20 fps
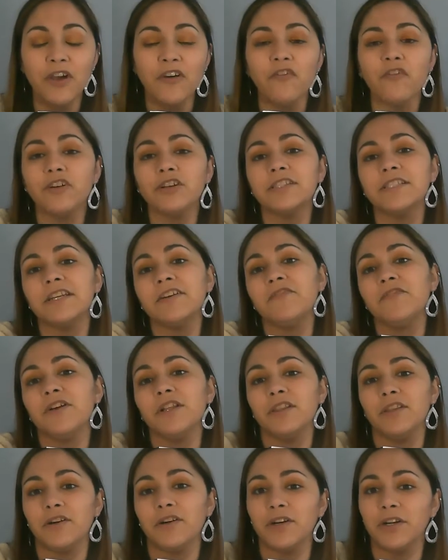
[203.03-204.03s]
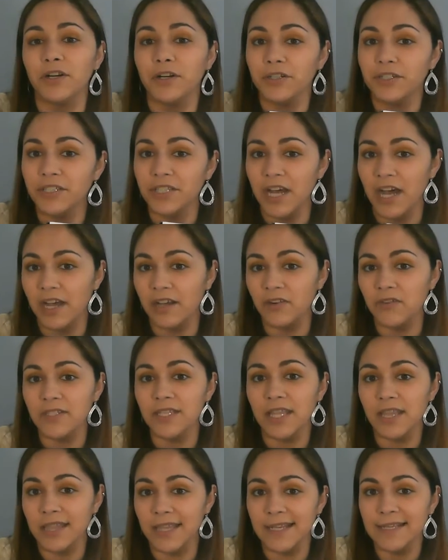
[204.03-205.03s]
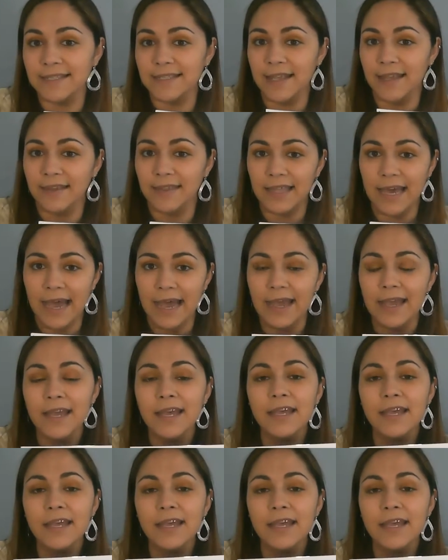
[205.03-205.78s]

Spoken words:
for different learner styles and things like that.